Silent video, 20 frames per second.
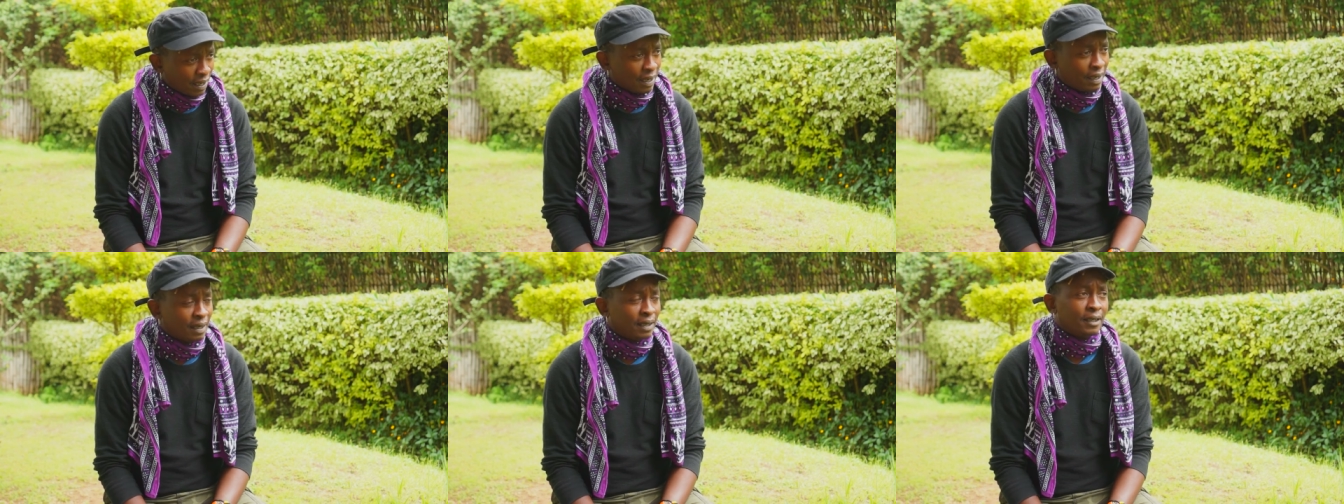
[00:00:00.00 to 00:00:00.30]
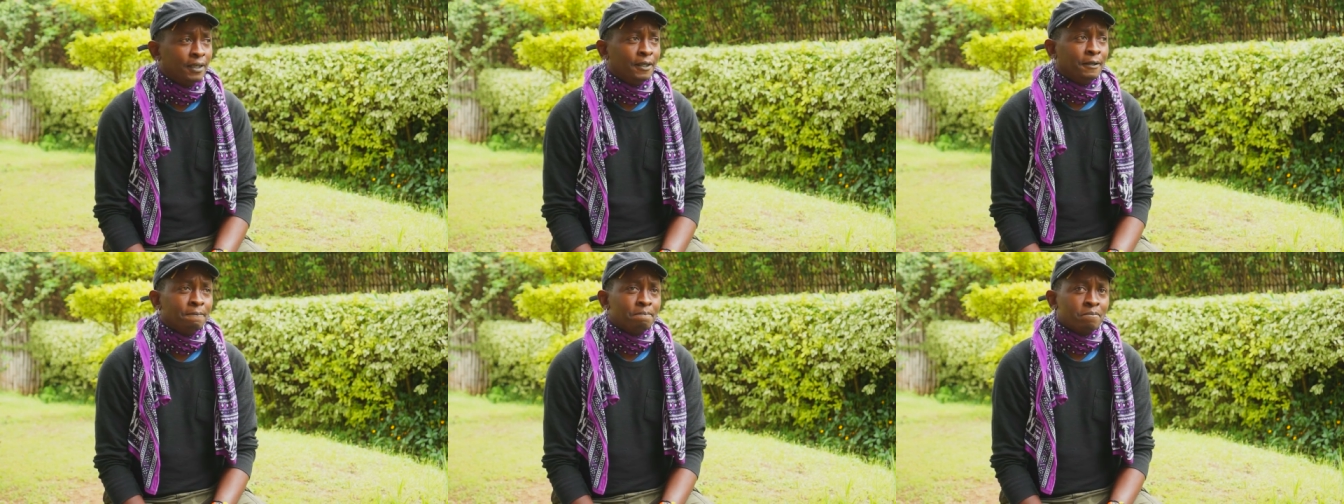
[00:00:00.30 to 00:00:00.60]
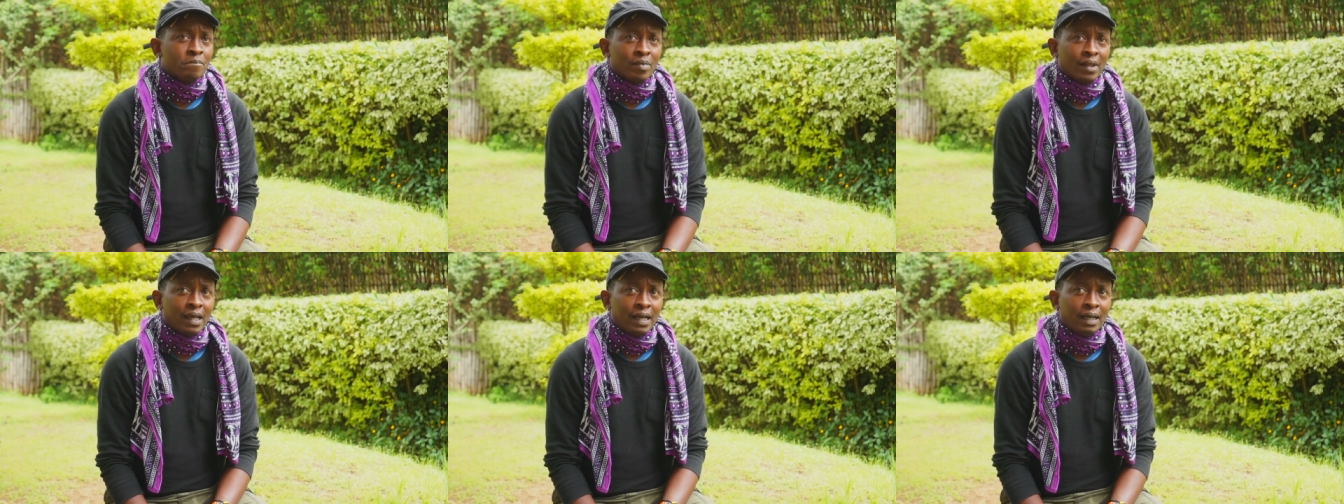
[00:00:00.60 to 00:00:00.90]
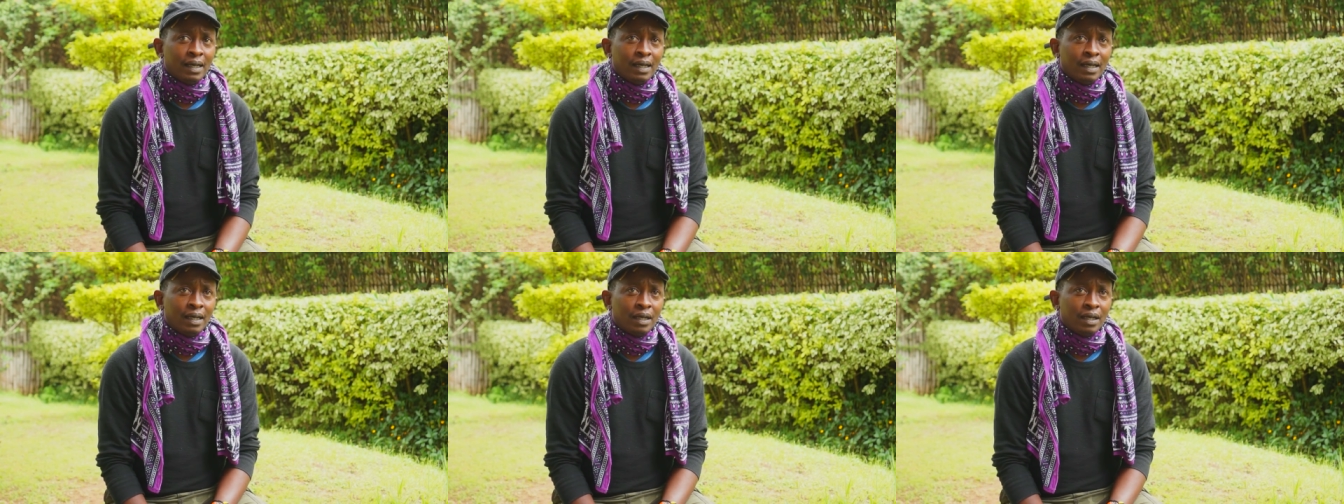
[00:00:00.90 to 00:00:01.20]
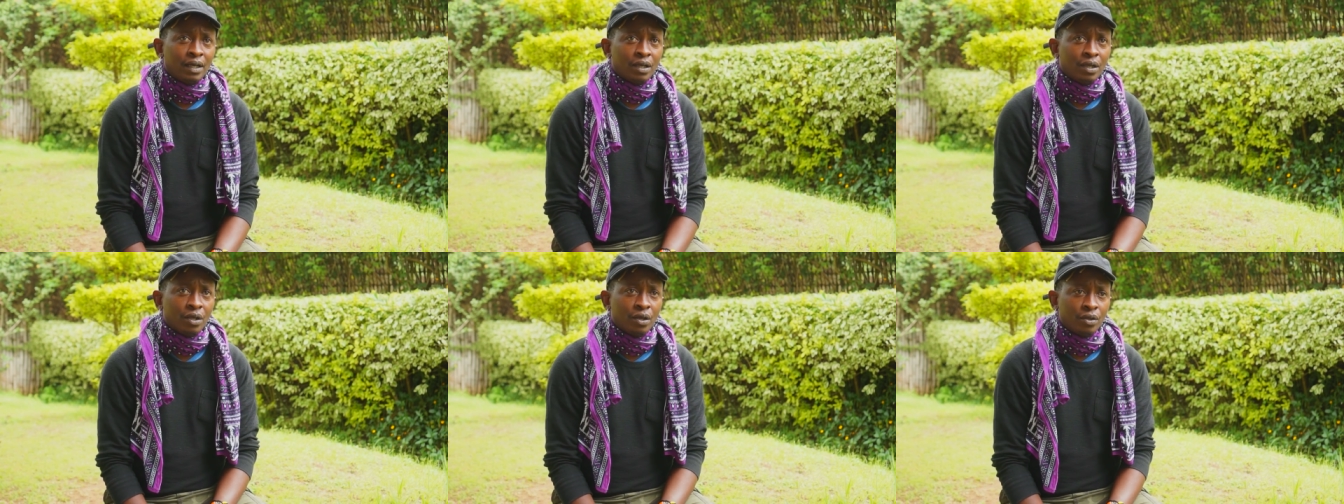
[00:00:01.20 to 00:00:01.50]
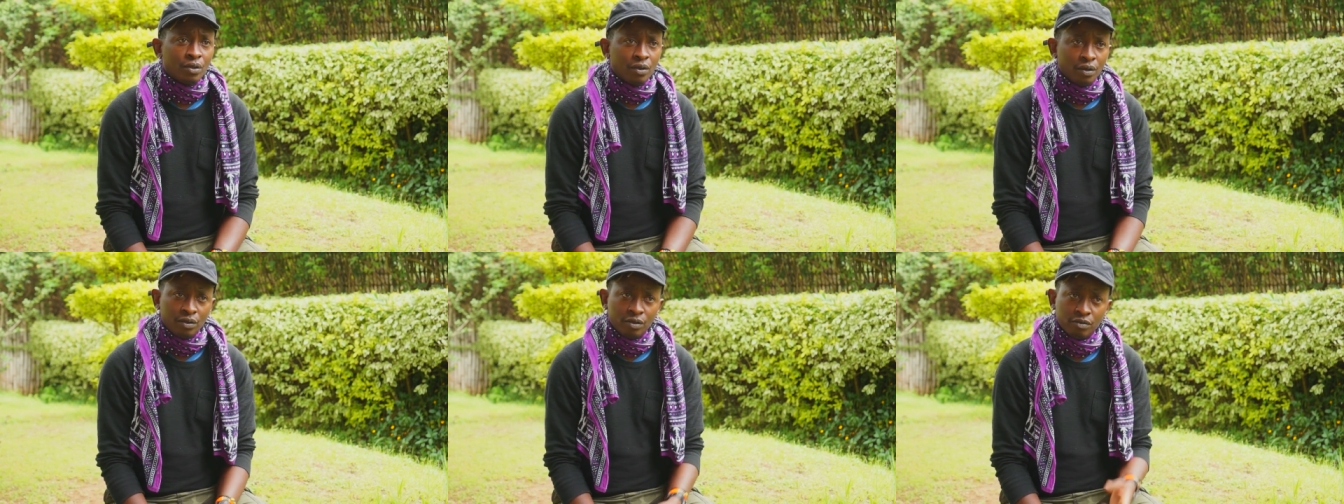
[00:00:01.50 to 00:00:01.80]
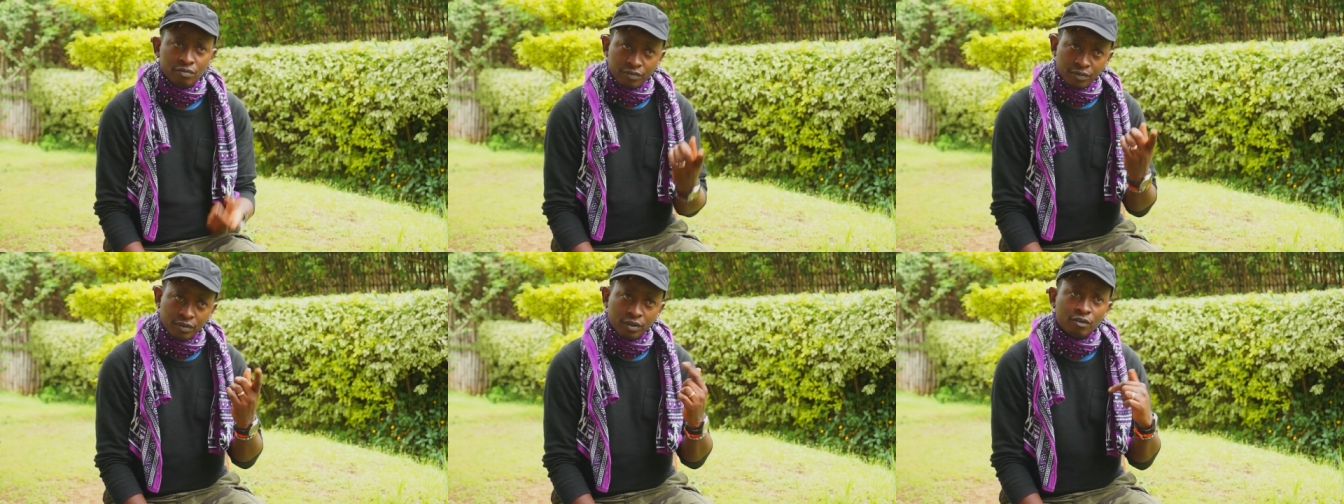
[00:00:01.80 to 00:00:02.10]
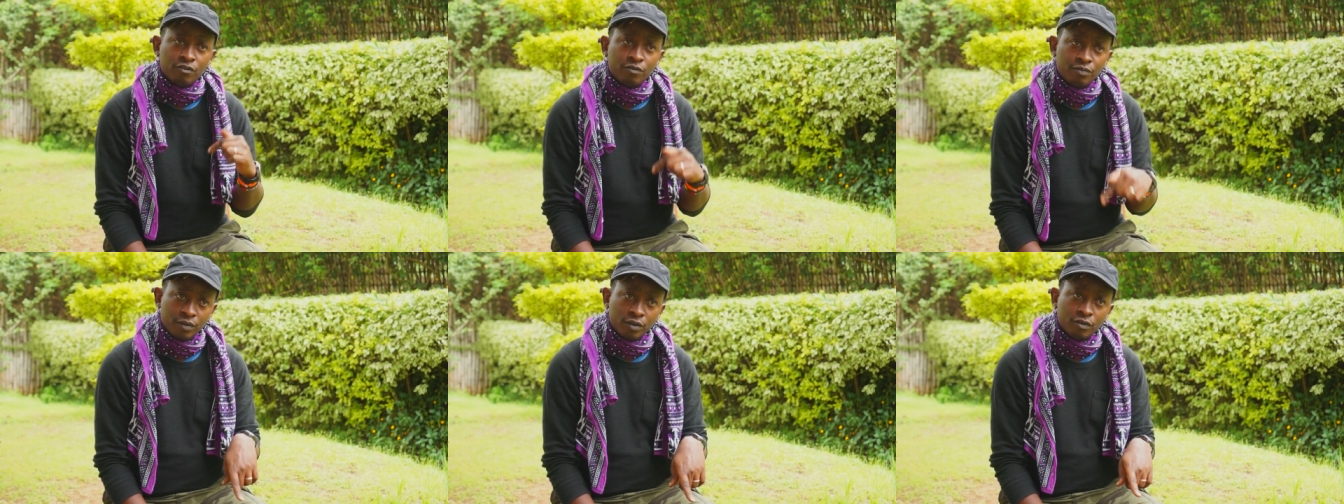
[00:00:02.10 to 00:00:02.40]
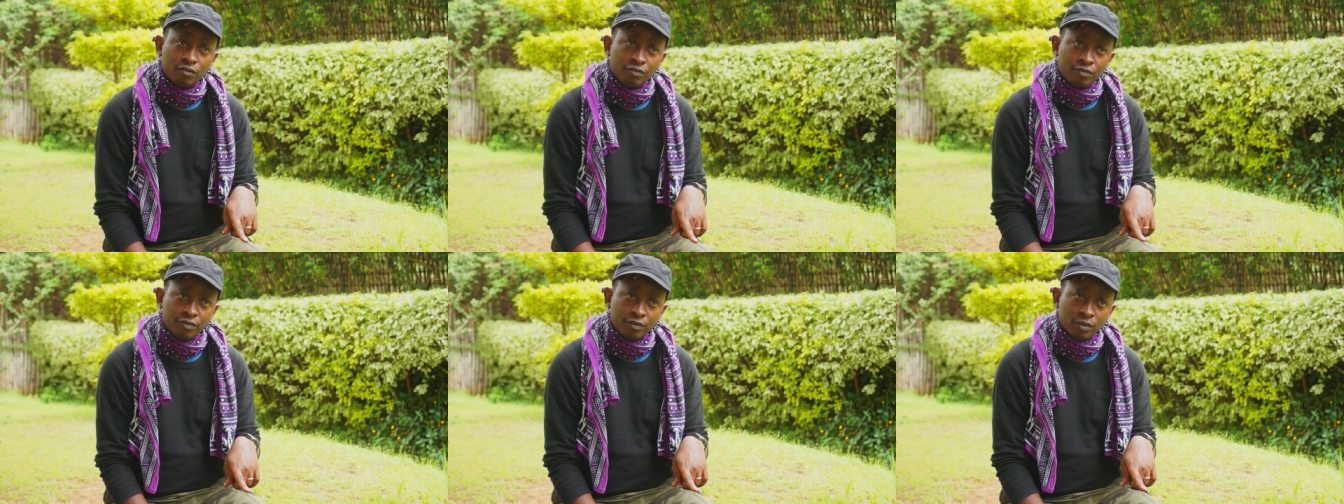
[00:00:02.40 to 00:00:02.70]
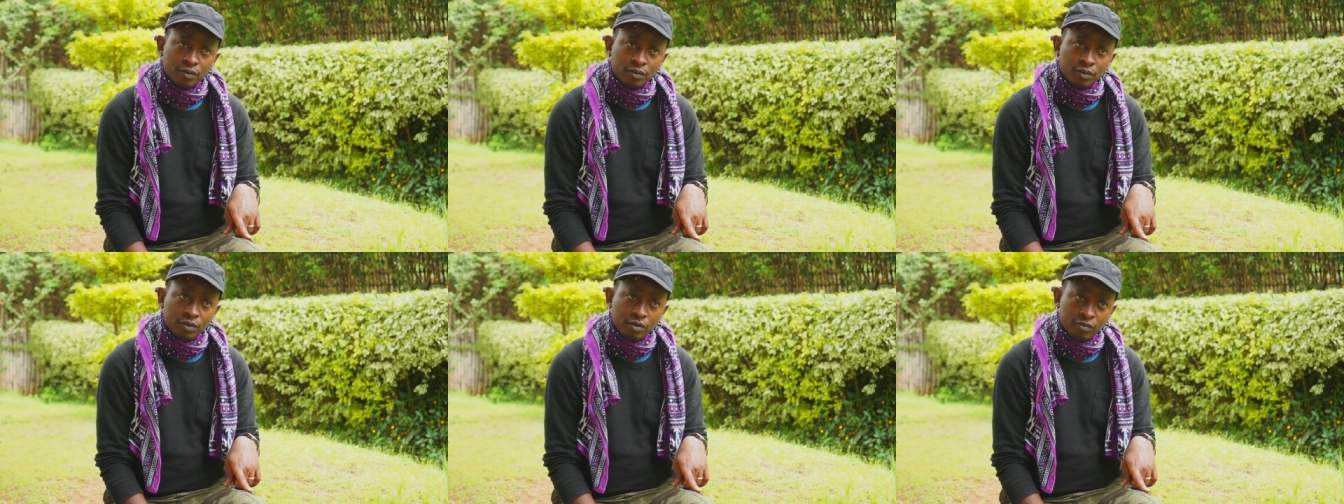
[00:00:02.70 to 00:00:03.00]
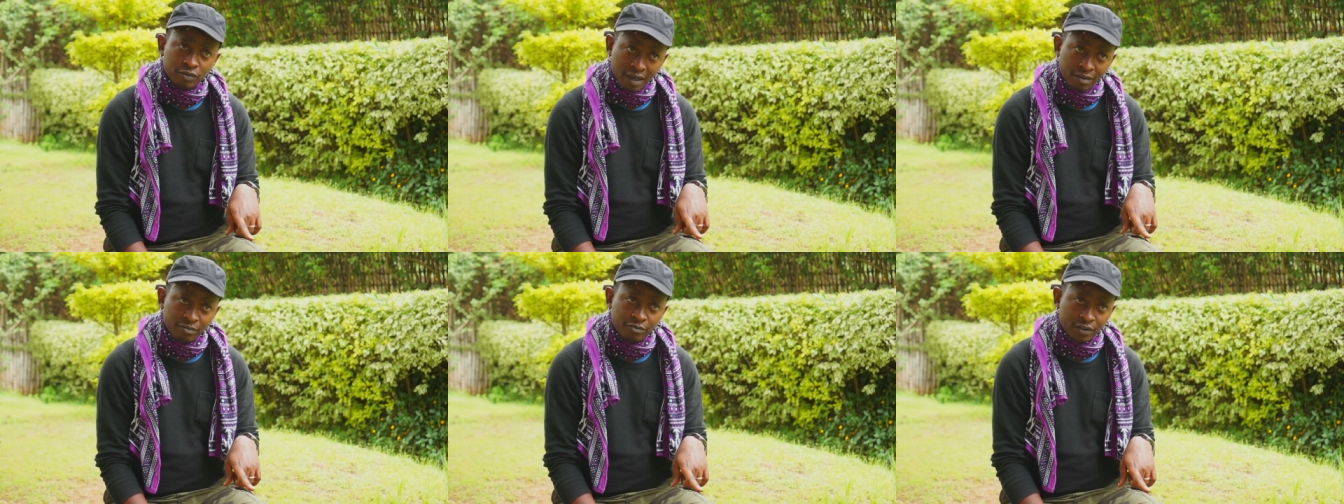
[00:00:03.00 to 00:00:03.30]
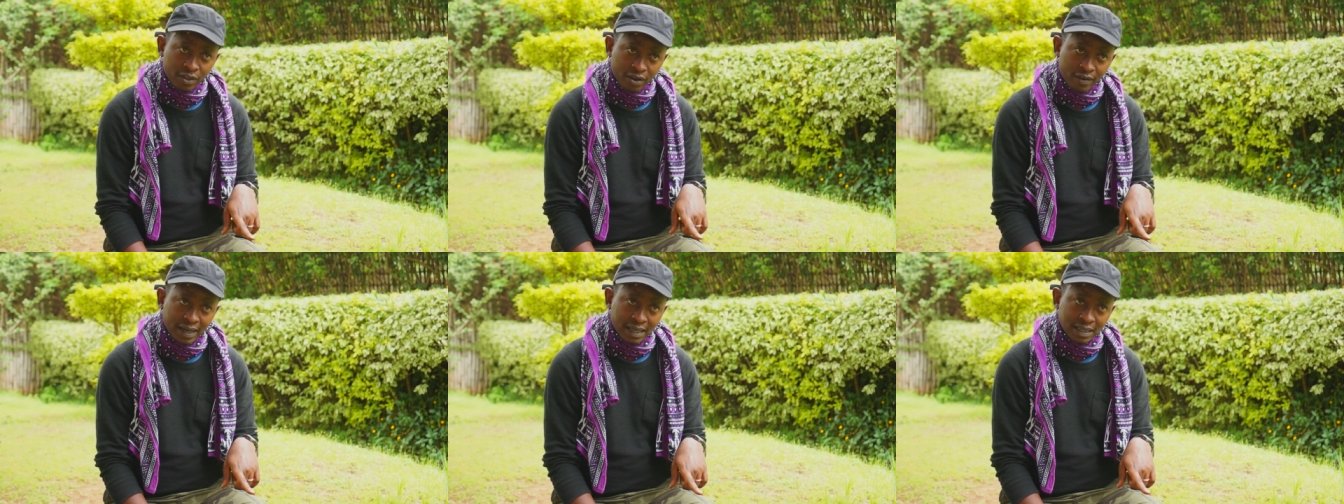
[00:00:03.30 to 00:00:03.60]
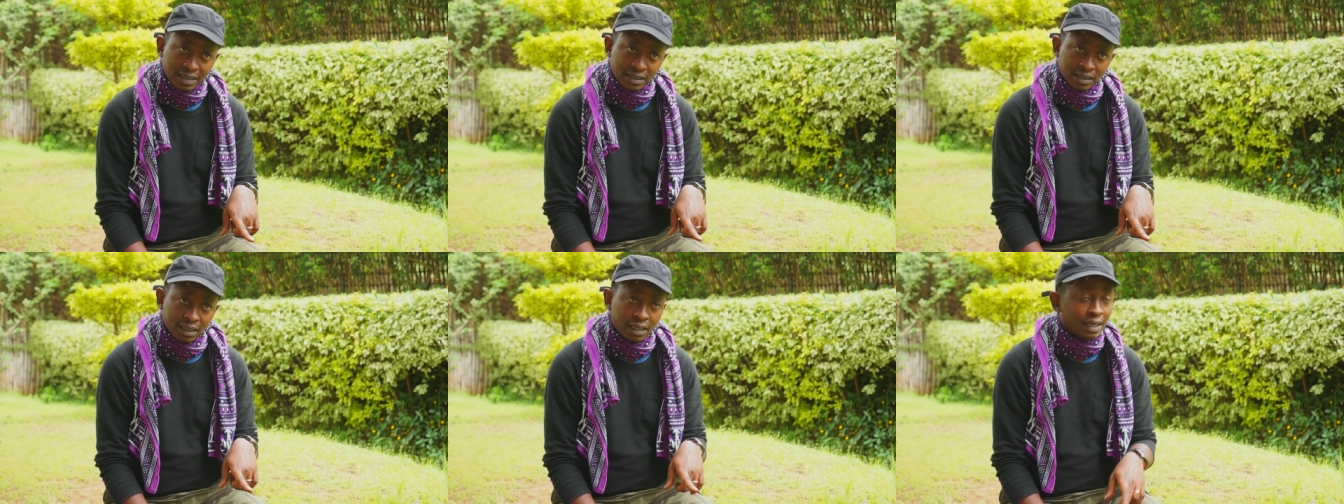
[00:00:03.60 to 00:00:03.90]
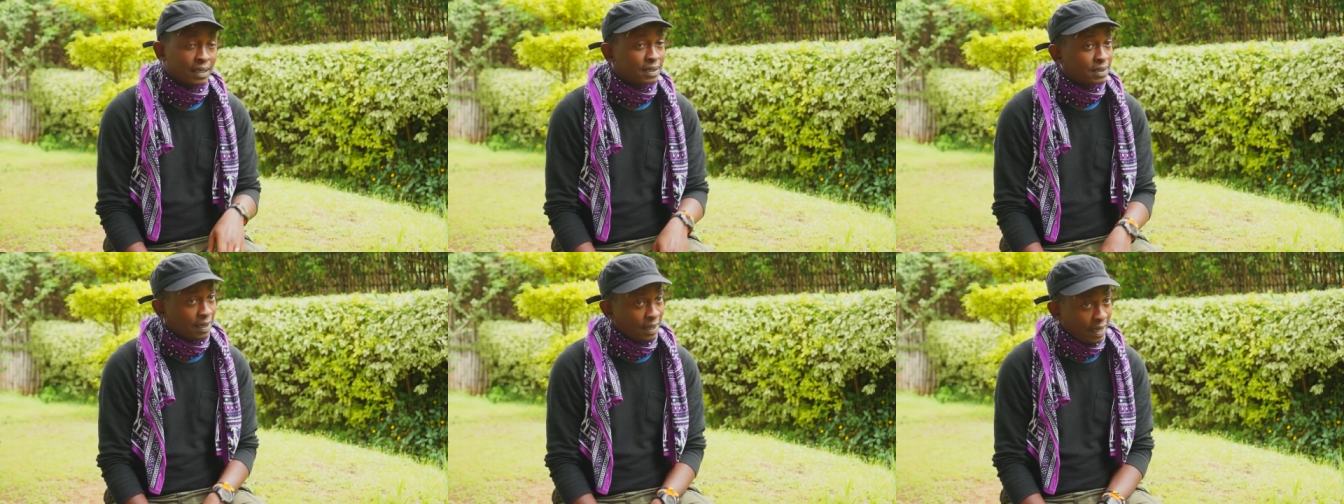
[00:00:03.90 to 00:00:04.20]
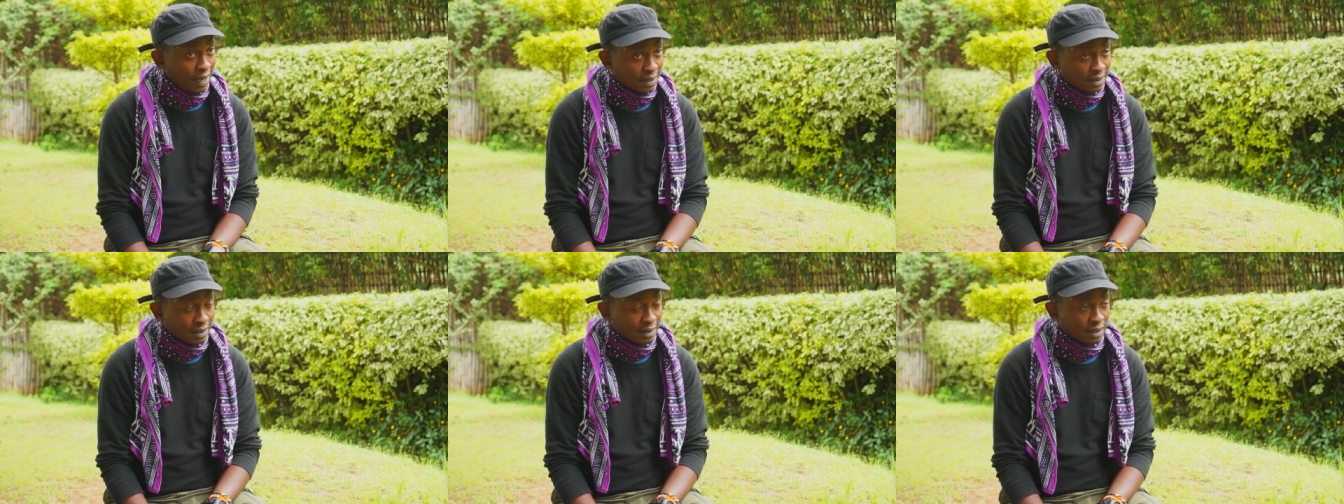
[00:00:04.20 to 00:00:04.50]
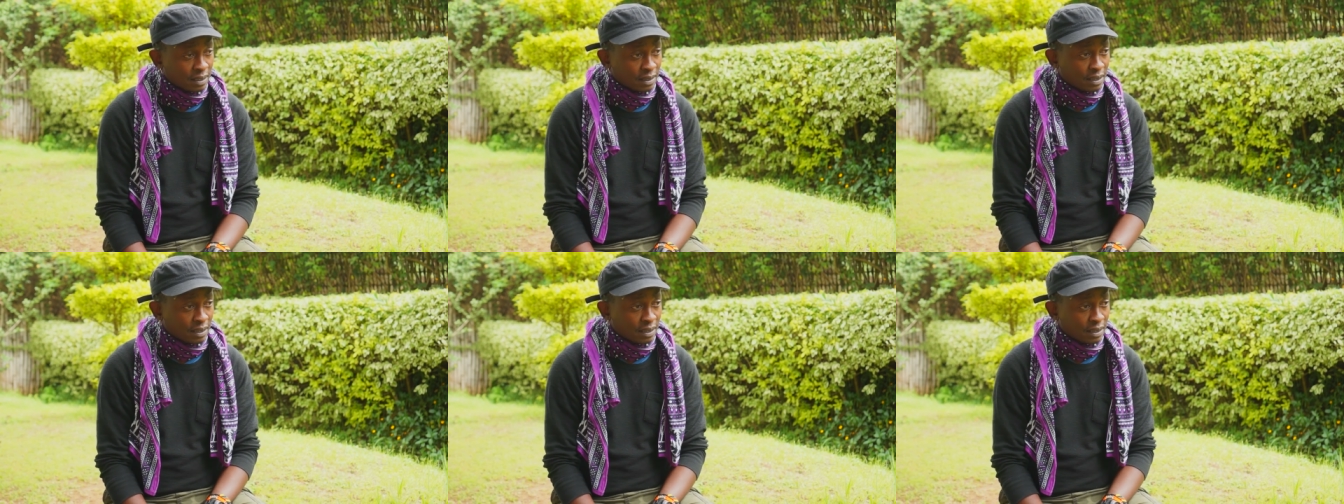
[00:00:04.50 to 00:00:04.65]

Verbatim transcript: Uh, uh, you, you've you've you've you, have you have come for the rice, and I said yes.